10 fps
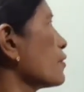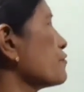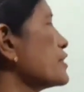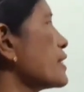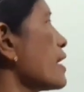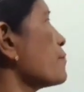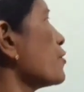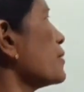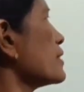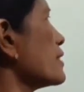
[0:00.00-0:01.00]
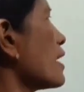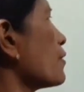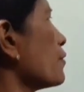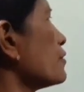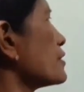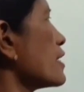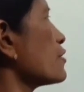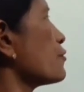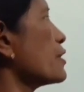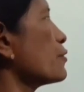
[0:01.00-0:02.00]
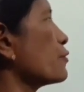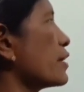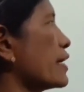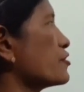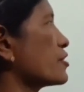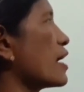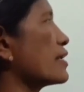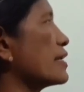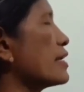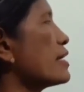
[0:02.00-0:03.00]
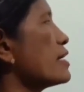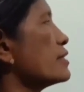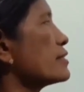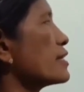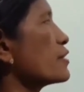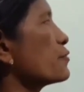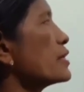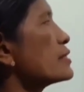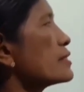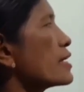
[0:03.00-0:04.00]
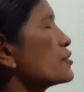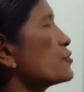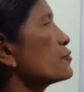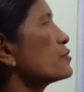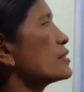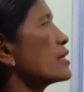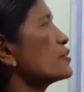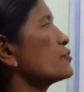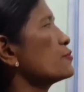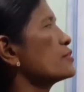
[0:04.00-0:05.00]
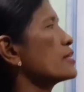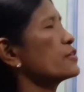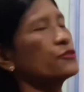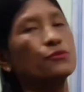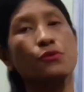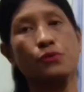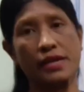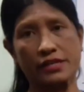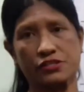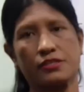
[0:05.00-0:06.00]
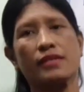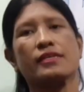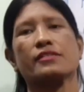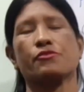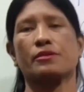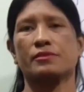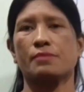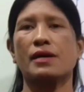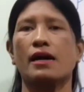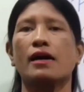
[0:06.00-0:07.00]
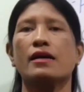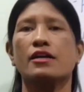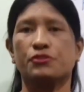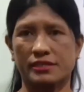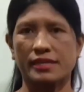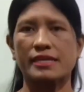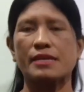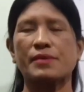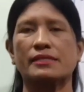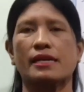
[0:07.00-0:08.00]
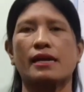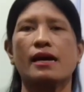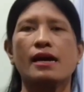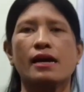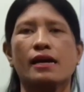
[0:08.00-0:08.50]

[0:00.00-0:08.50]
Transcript: physical property are C A three O H cardi, C A three C H two C H two C H two O H. Nadasra Sama, Strachane Yatara.